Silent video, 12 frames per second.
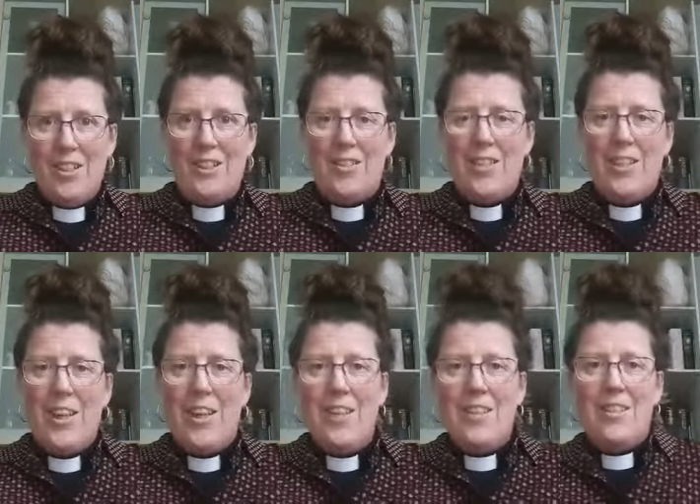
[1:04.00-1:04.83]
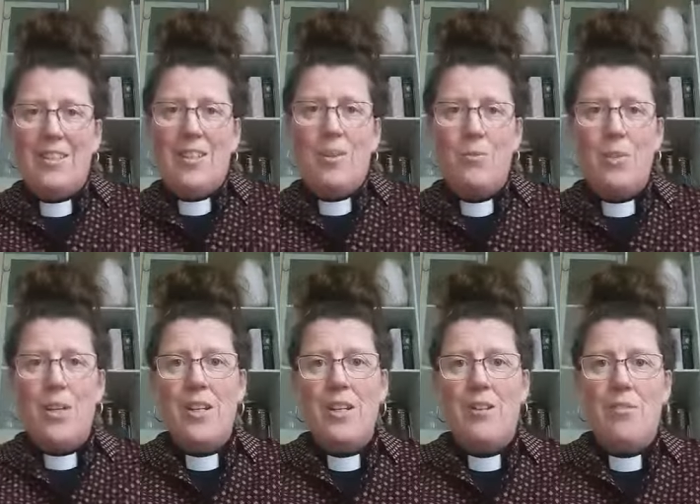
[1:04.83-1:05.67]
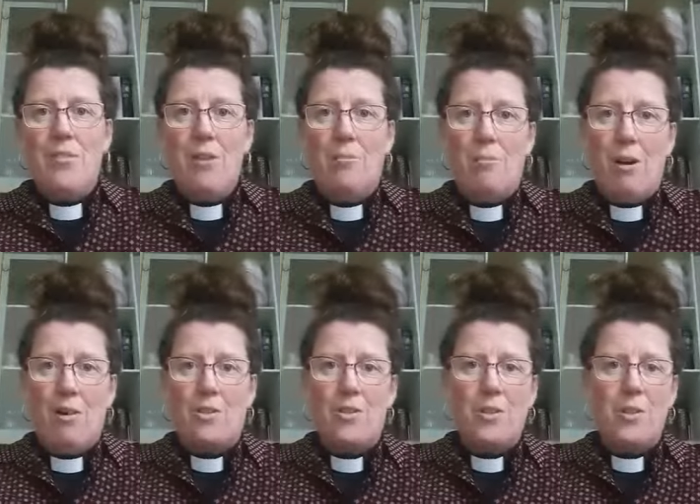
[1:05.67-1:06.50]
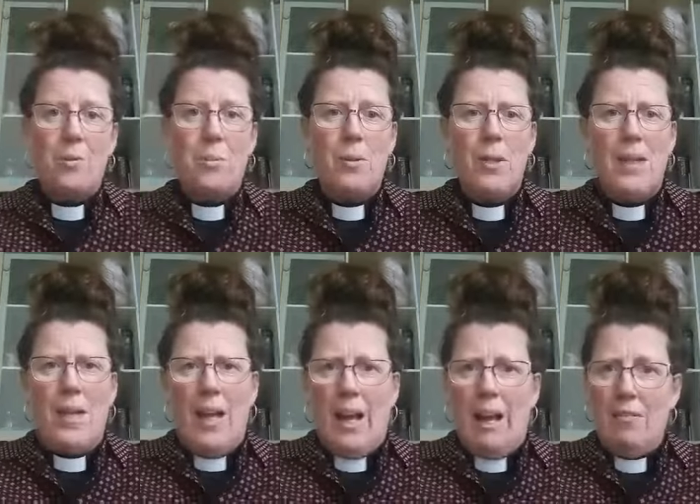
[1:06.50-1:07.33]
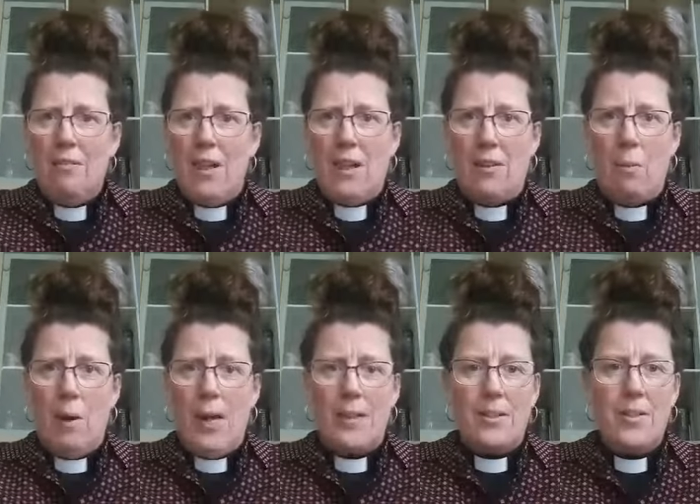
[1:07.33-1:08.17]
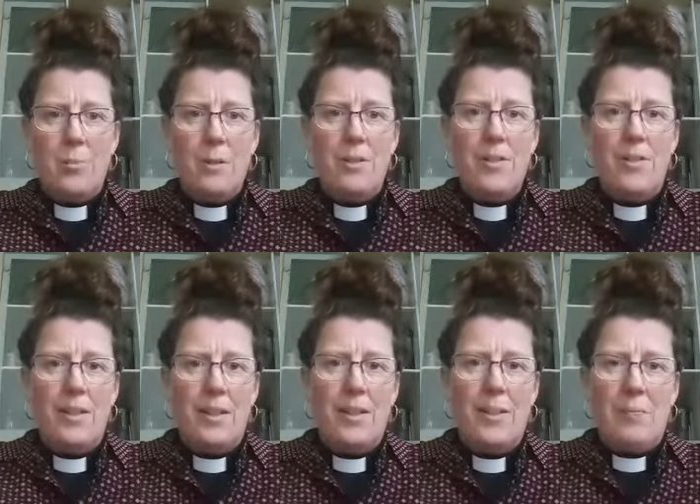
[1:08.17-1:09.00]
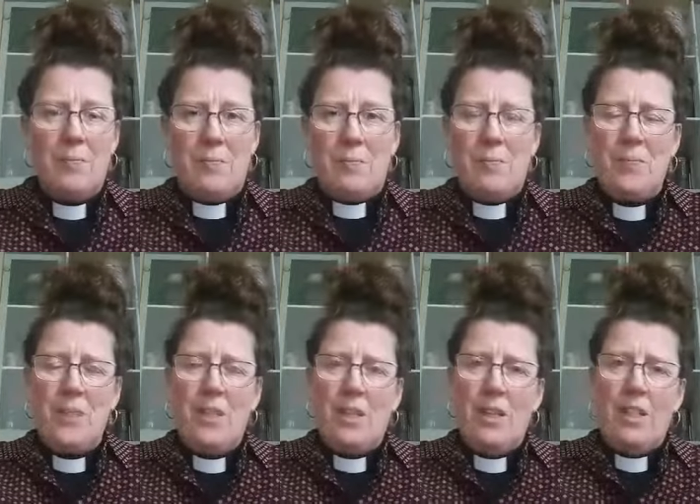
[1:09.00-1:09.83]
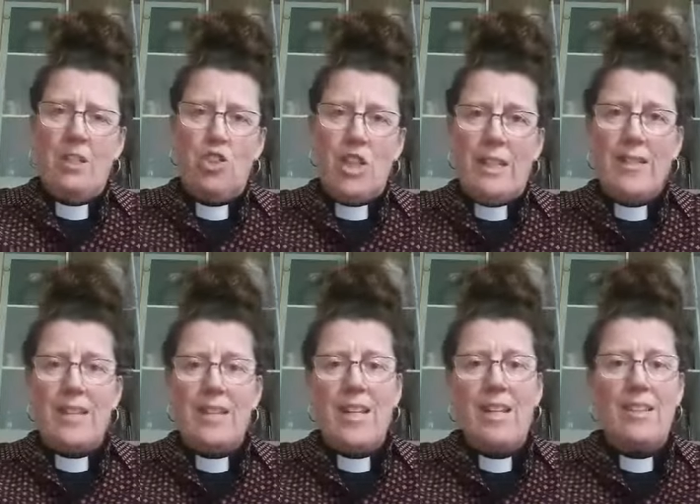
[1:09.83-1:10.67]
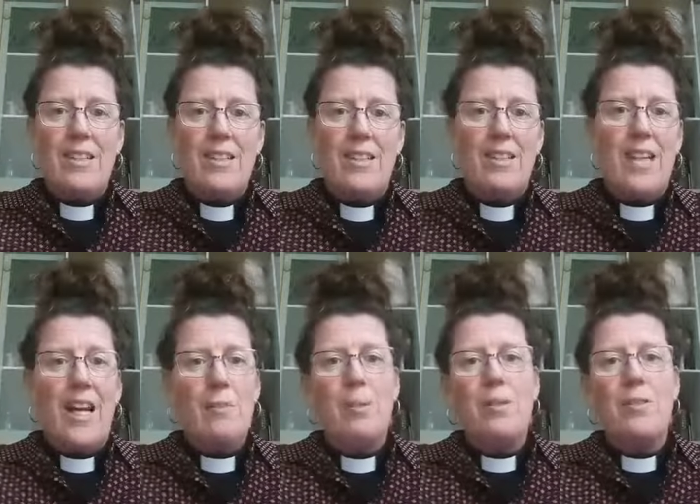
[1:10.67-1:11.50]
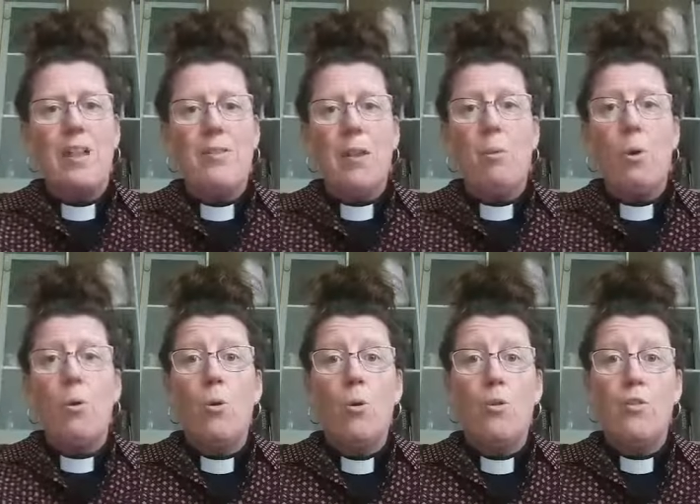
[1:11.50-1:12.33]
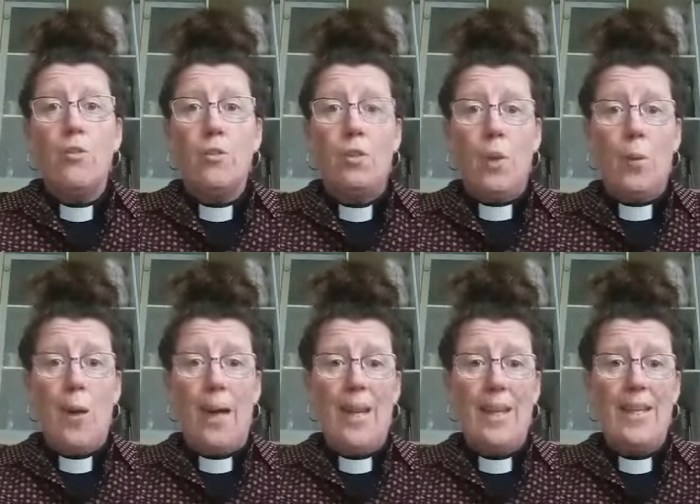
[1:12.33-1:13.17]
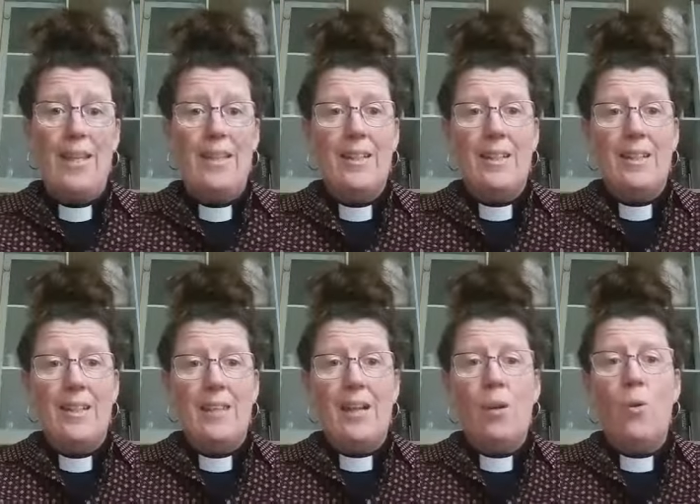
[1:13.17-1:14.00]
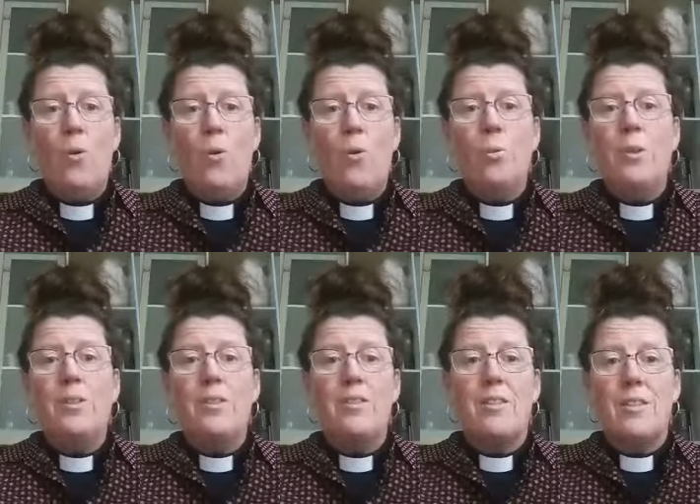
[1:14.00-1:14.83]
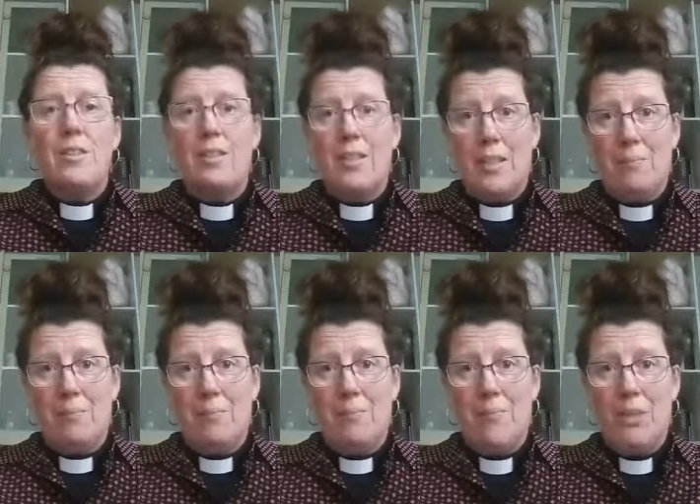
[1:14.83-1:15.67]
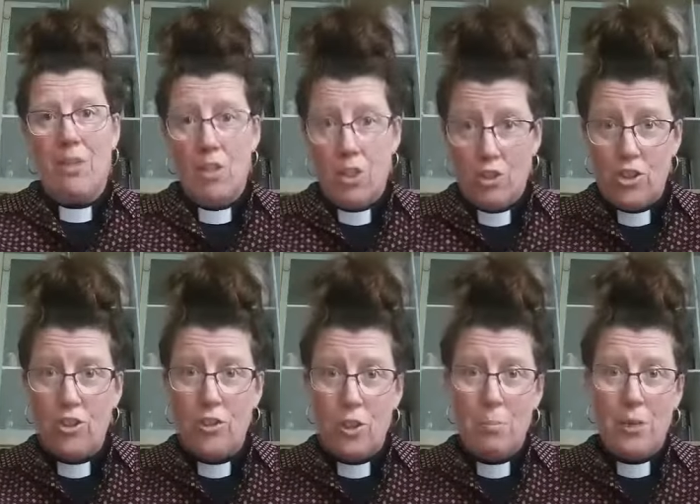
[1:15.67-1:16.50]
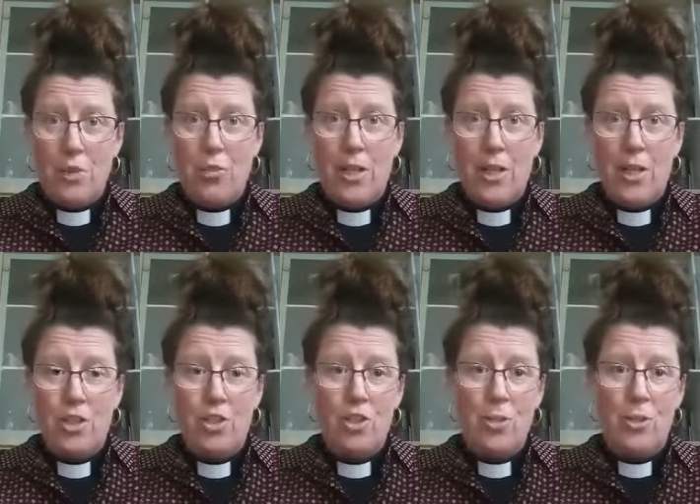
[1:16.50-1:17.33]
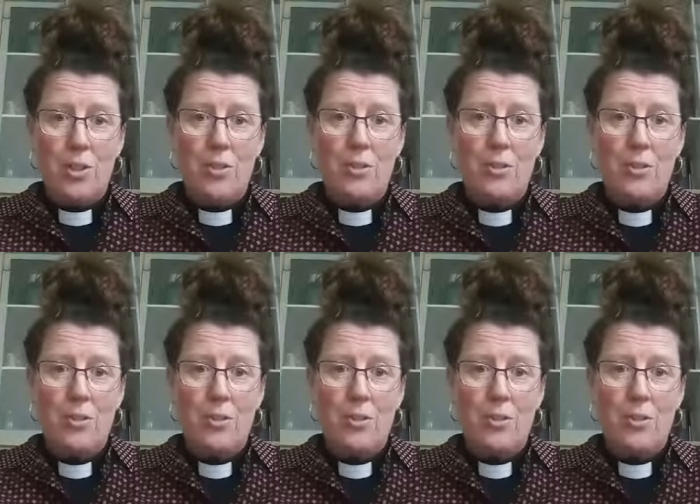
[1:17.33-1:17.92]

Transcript: today's reading from Mark's Gospel I find quite dispiriting. Jesus tells his disciples that they will all fall away, that all will desert him, not just the betrayer, Judas.